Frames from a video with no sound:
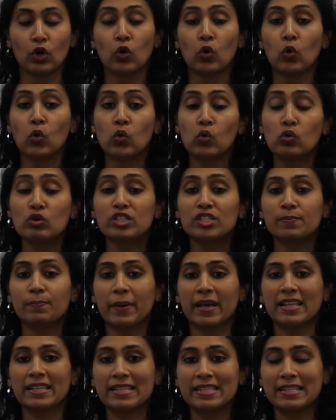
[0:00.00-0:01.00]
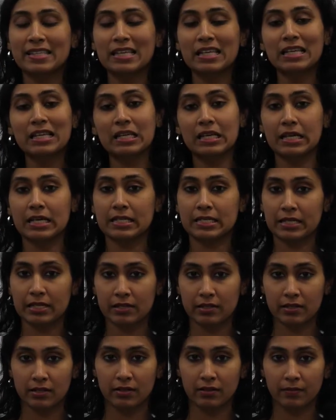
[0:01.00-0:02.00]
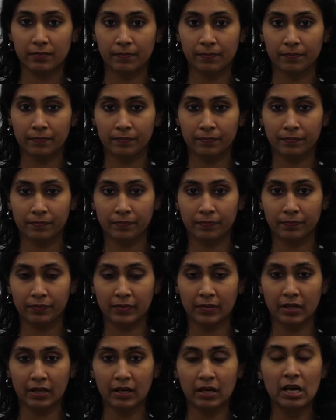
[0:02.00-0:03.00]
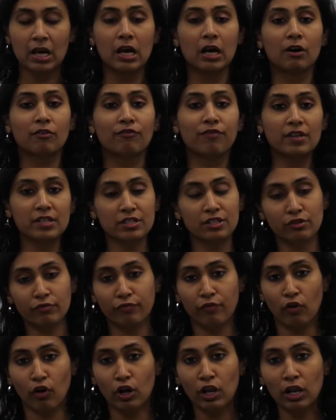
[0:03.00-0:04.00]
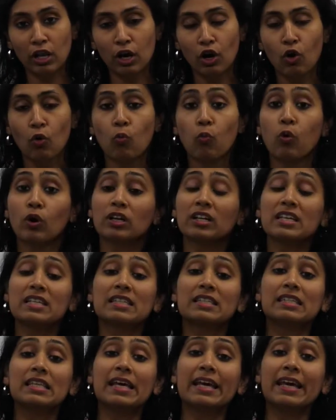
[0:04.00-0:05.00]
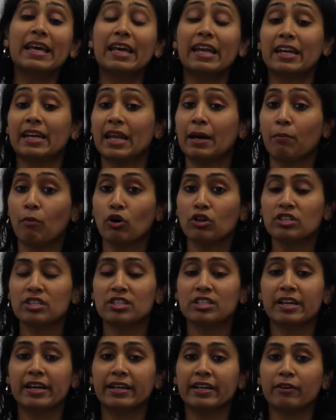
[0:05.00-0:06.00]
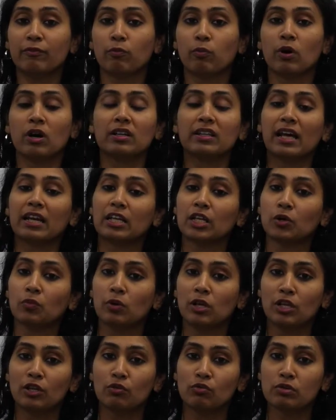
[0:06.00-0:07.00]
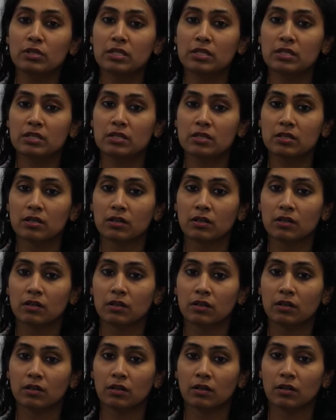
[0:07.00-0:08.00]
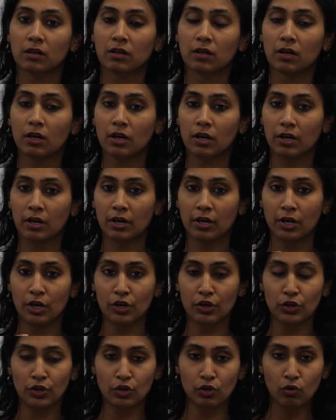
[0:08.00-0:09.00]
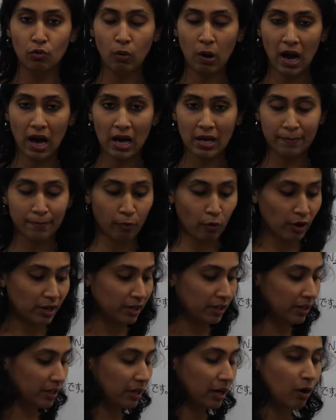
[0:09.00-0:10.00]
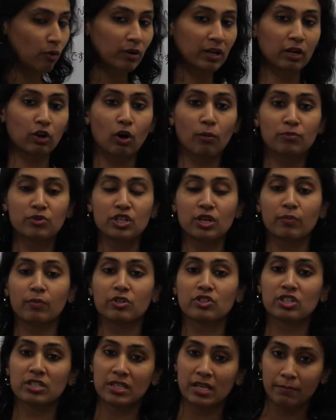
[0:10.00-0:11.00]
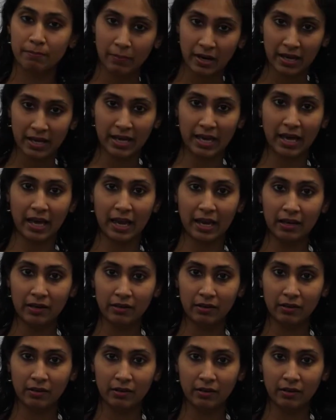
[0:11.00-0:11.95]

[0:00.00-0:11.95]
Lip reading: Whose pencil is it? First of all, what is the demonstrative word that you will use? You are pointing out an object which is in my hand.